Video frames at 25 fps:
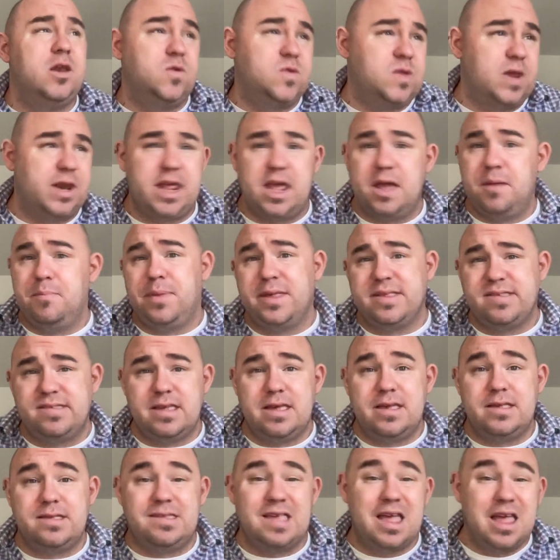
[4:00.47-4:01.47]
studying
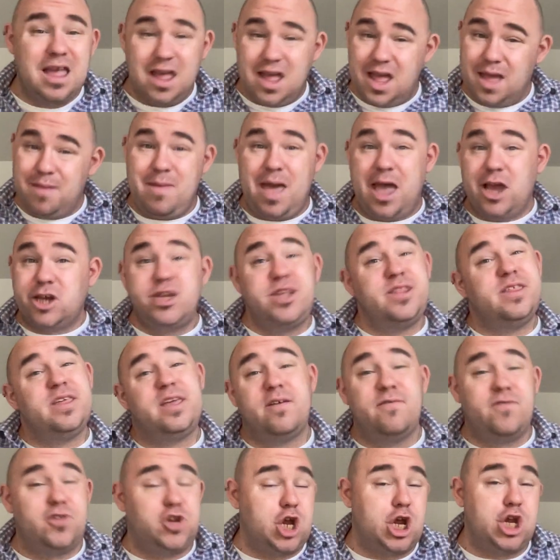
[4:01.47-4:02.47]
business. I'm actually thinking
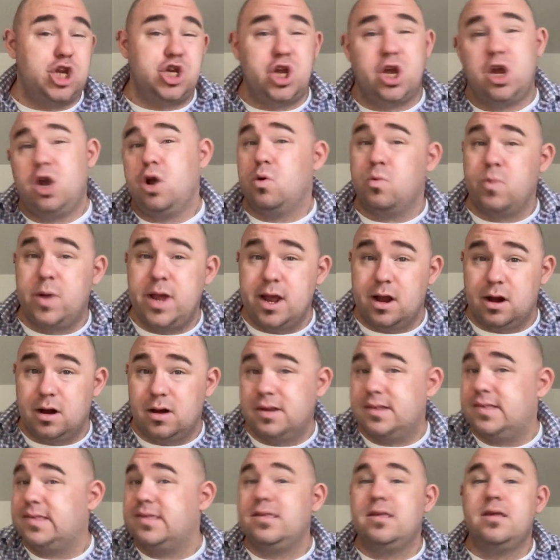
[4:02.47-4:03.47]
of changing
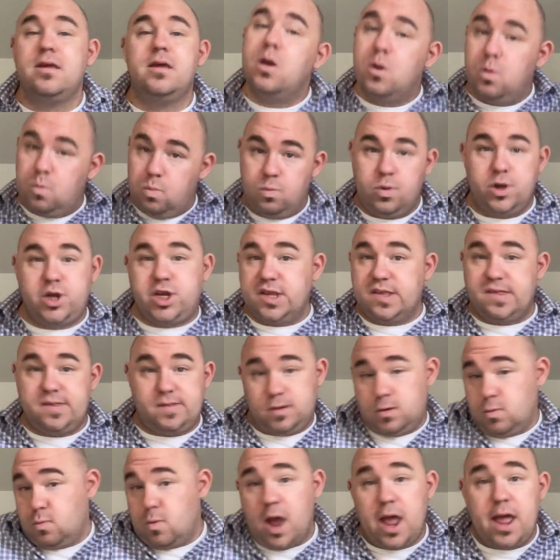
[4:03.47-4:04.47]
careers, which is
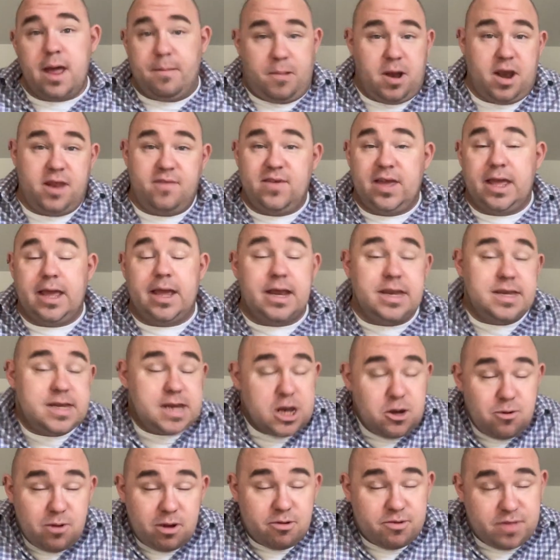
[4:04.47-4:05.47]
why I'm not even
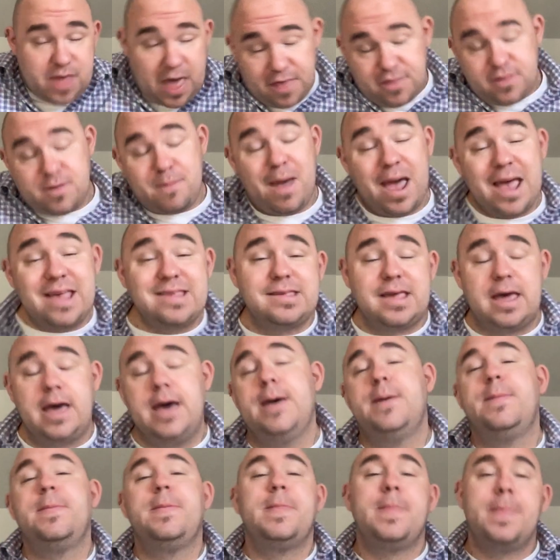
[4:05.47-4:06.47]
continuing with
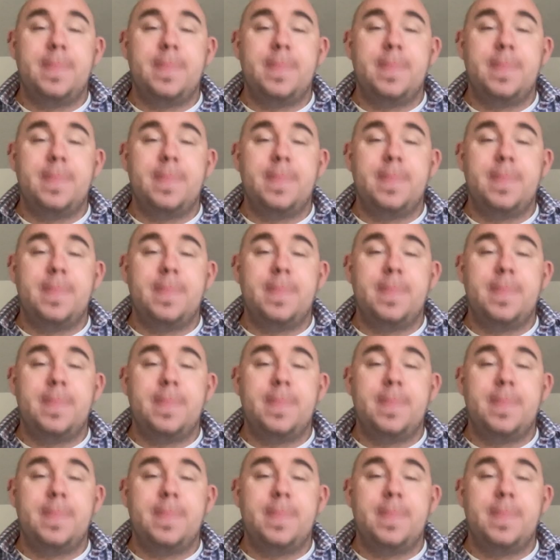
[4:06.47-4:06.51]
Athabasca.